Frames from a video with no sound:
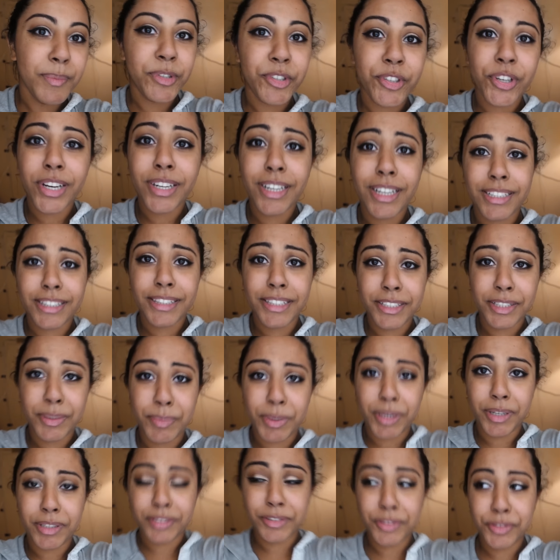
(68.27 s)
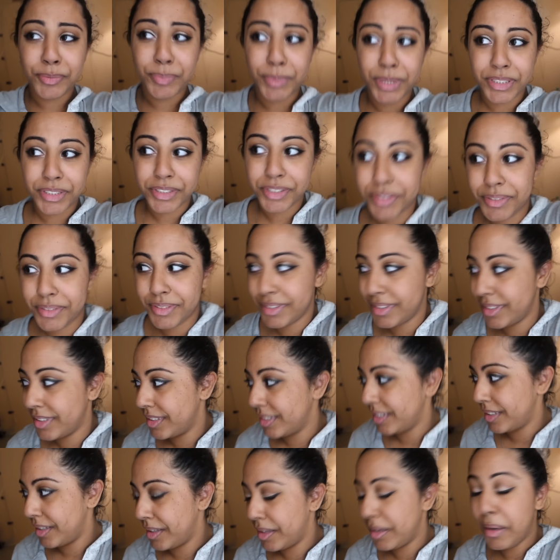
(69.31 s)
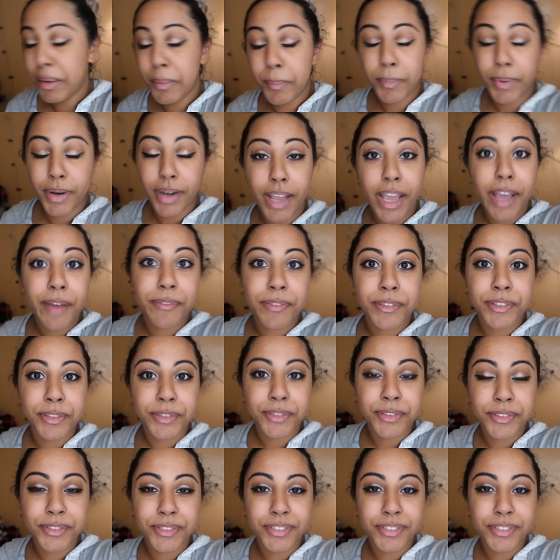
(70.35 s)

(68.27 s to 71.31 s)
Try not to think about it too much, but I have to.